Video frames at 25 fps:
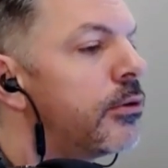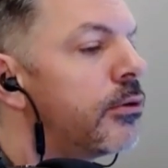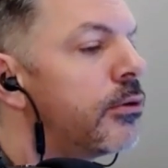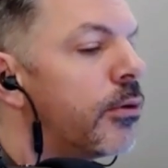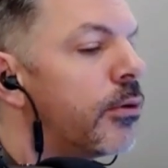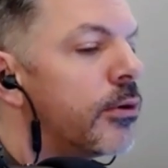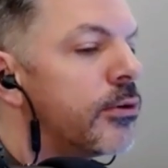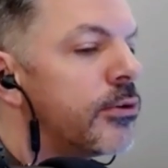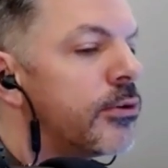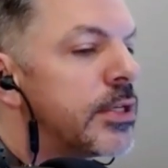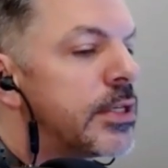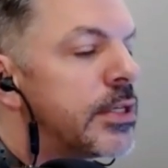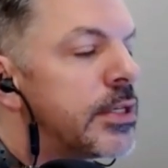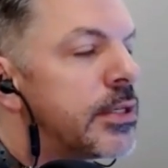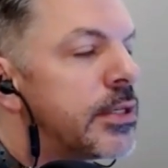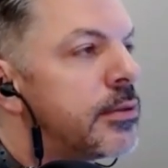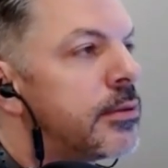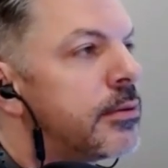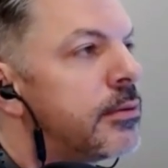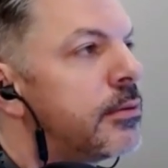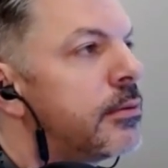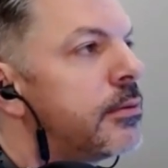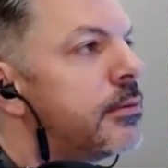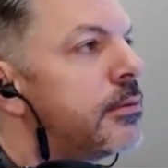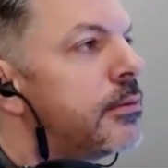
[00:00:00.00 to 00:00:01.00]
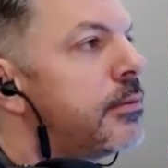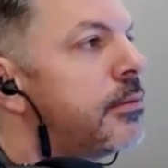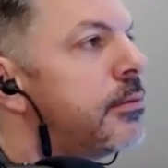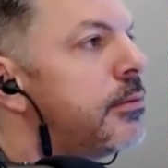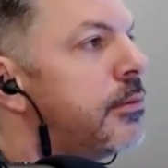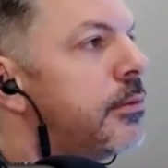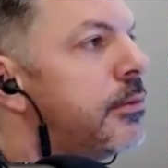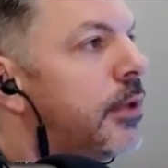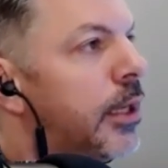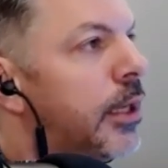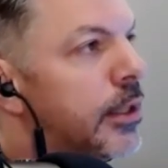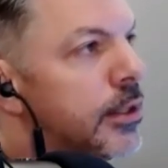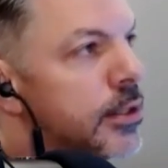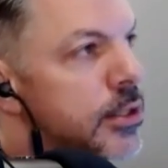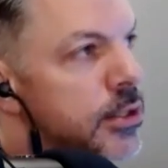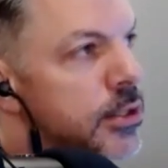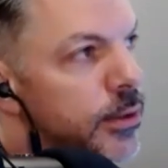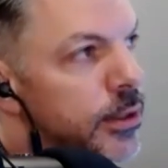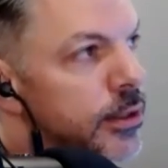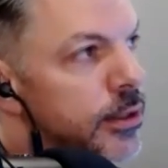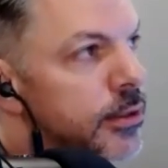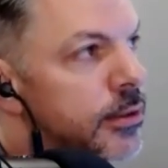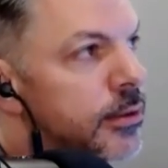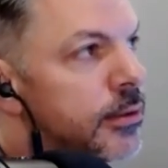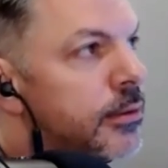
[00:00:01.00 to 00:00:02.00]
towards it,
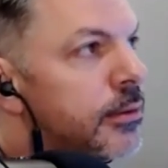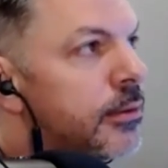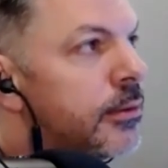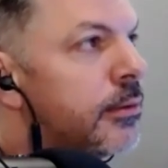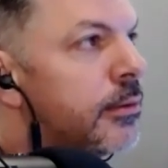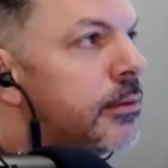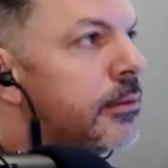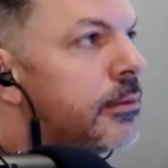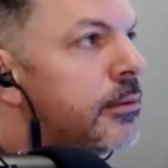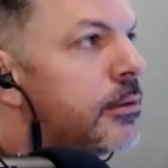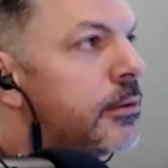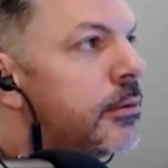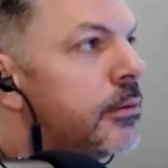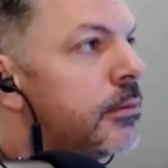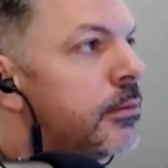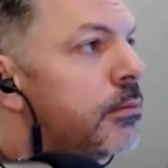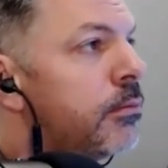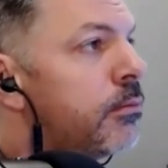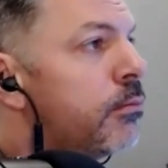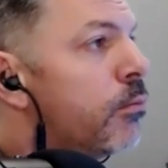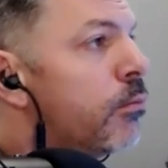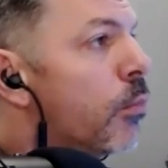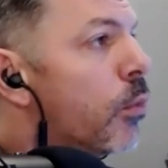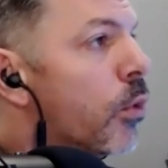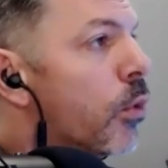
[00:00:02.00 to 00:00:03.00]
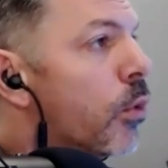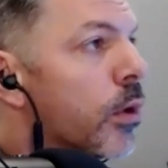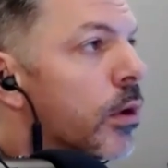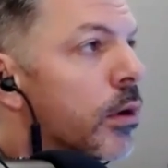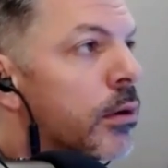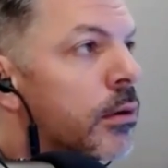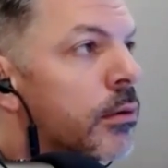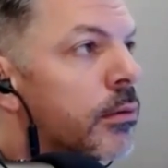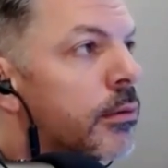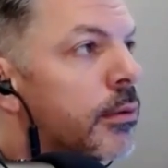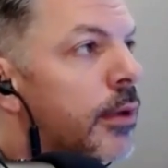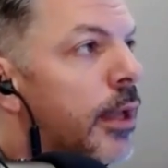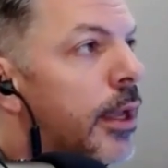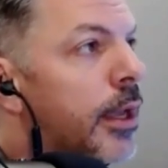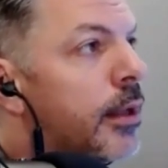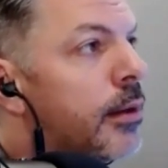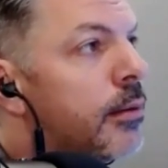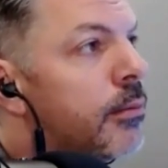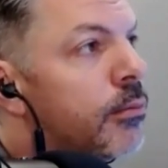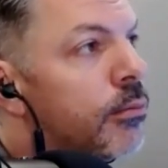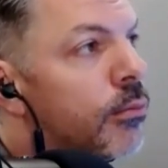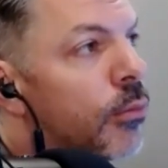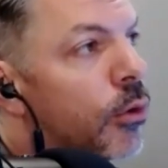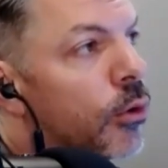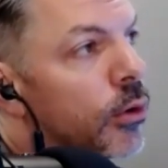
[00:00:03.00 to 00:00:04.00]
into it, more
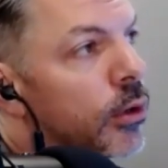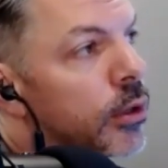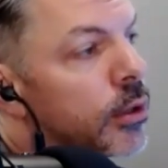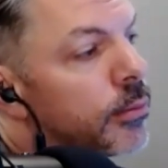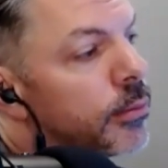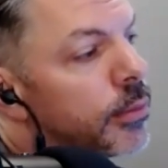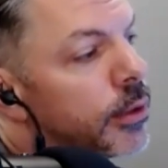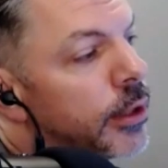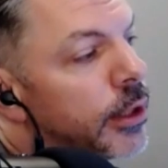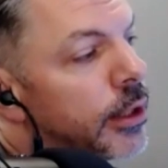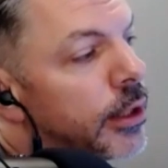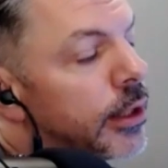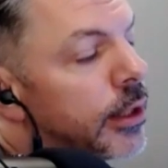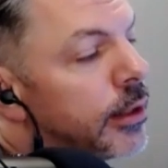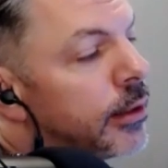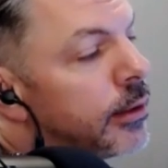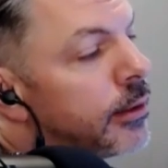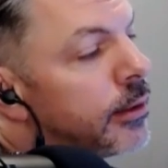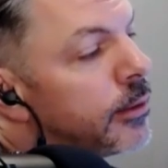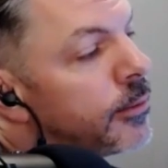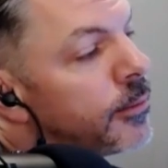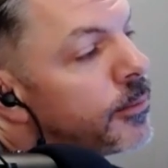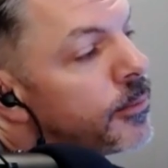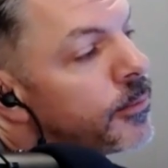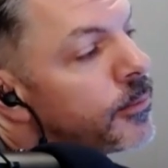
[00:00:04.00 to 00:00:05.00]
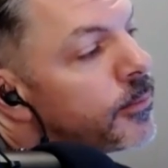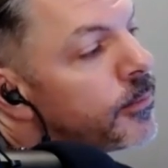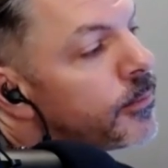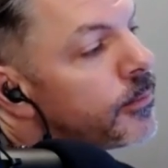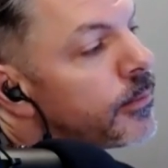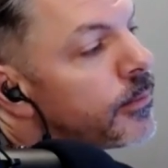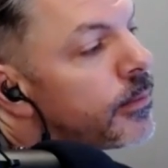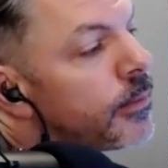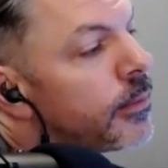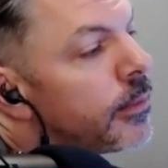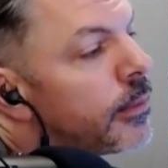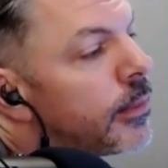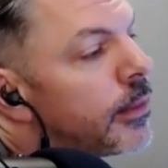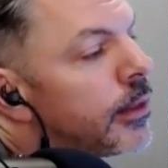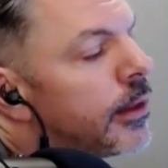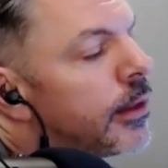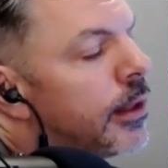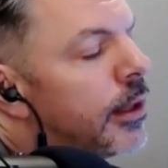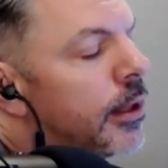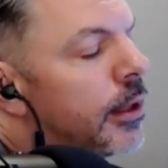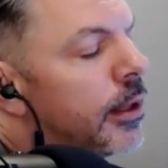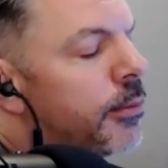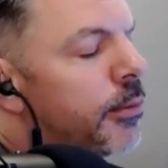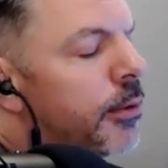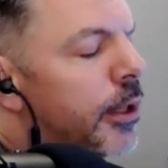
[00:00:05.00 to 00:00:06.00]
and more completely,
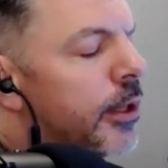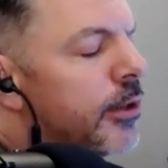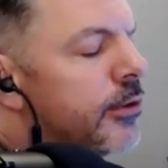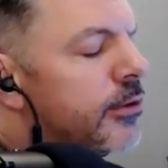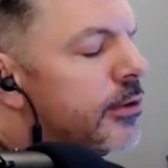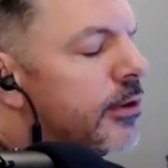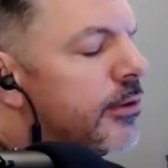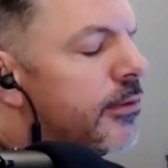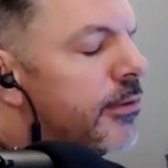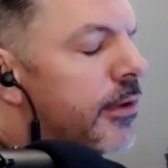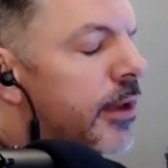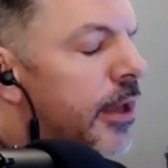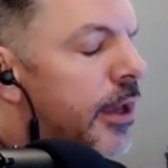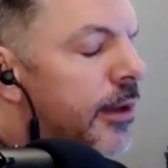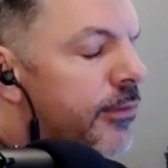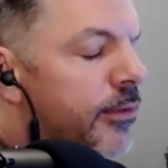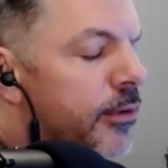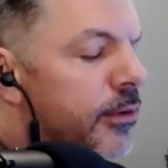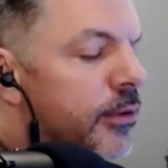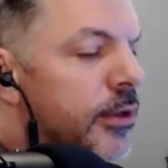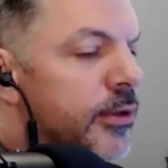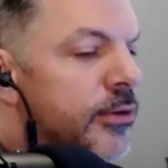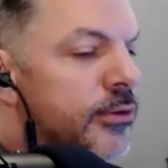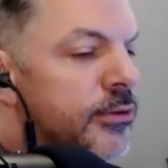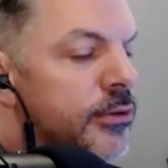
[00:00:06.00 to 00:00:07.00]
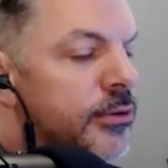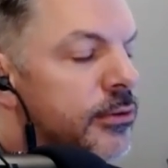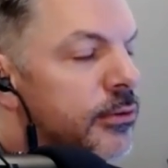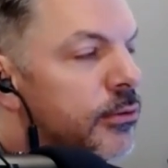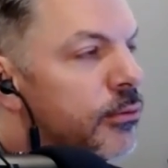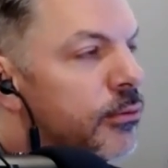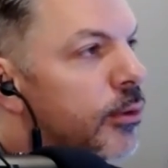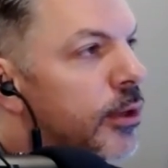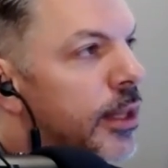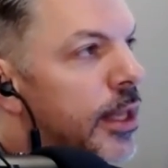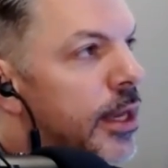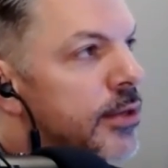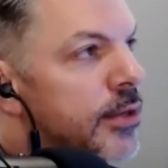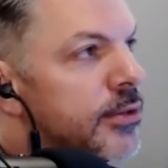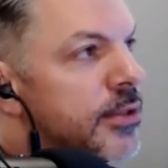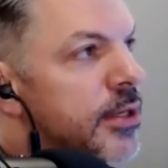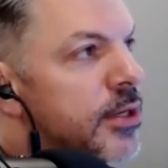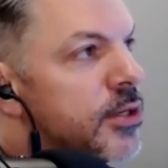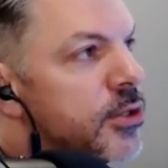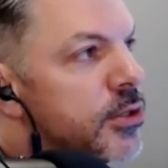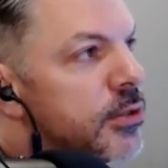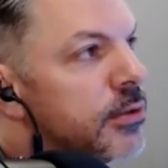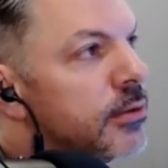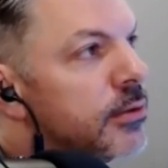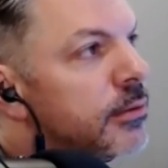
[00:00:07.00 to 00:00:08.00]
a place of effortless
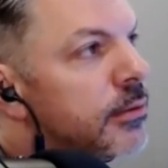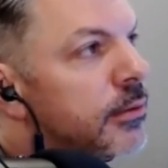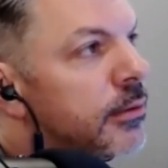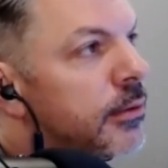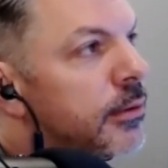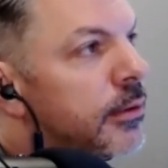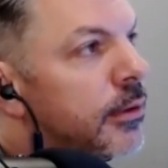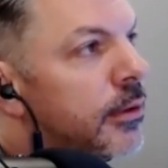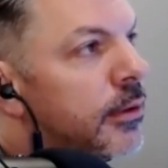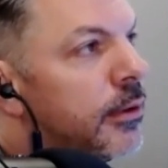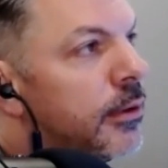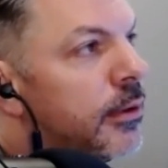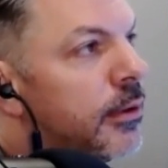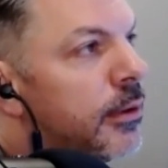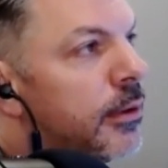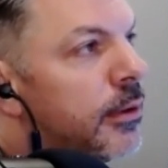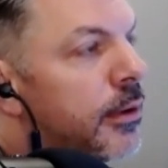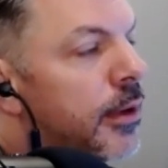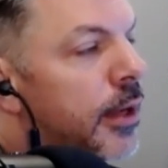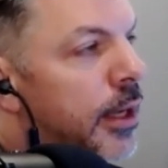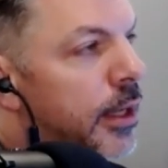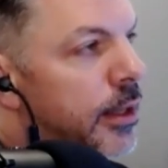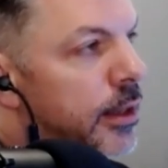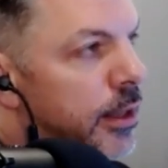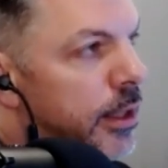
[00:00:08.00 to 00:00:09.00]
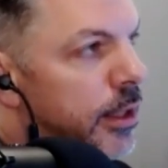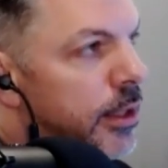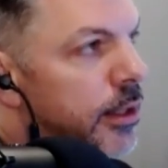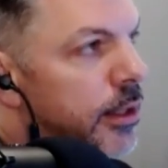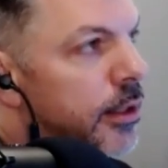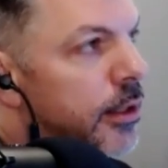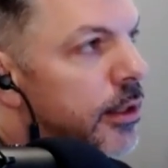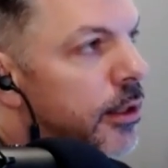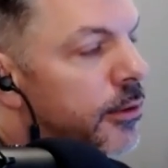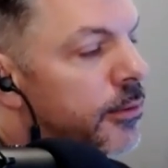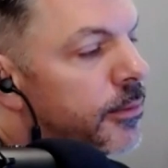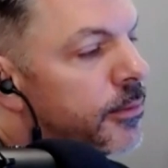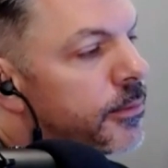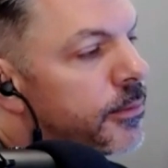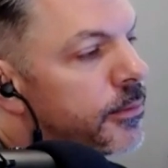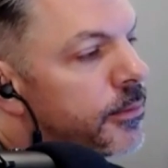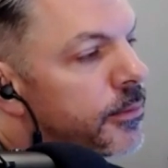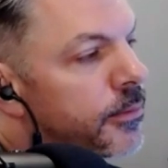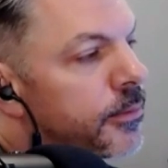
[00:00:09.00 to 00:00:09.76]
relaxation and letting go,